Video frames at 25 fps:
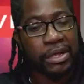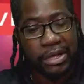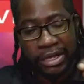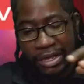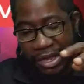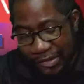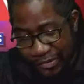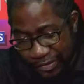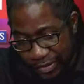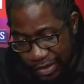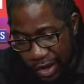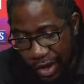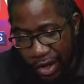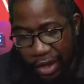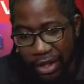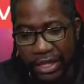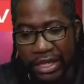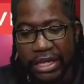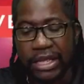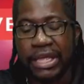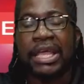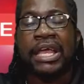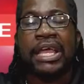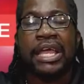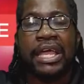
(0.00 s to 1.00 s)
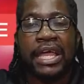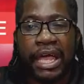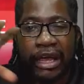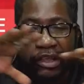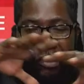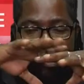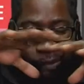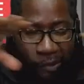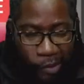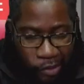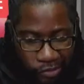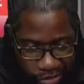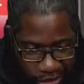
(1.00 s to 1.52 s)
given all the
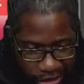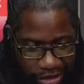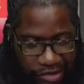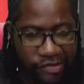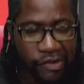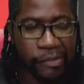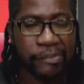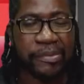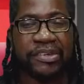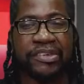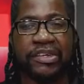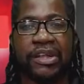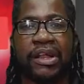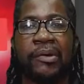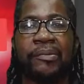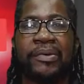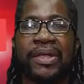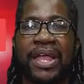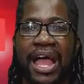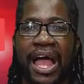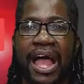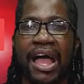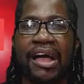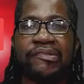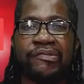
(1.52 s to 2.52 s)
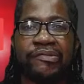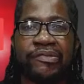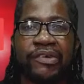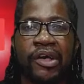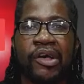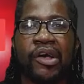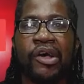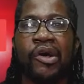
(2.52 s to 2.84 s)
exposure and information that we have.